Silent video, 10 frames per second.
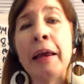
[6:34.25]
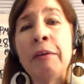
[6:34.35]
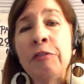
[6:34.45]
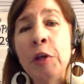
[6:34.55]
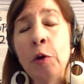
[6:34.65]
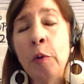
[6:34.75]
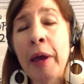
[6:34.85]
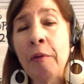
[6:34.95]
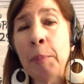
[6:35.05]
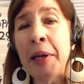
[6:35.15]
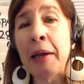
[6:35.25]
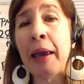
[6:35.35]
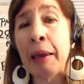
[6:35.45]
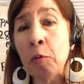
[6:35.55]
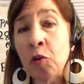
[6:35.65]
If you have been
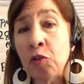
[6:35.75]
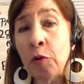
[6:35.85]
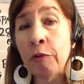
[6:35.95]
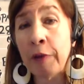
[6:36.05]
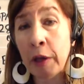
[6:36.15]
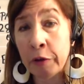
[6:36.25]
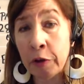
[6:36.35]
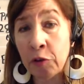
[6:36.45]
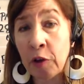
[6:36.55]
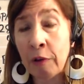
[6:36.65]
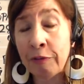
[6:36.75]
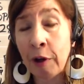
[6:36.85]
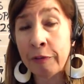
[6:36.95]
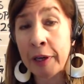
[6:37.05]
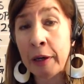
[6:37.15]
able to avail yourself
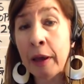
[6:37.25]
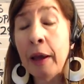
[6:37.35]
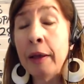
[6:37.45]
of it,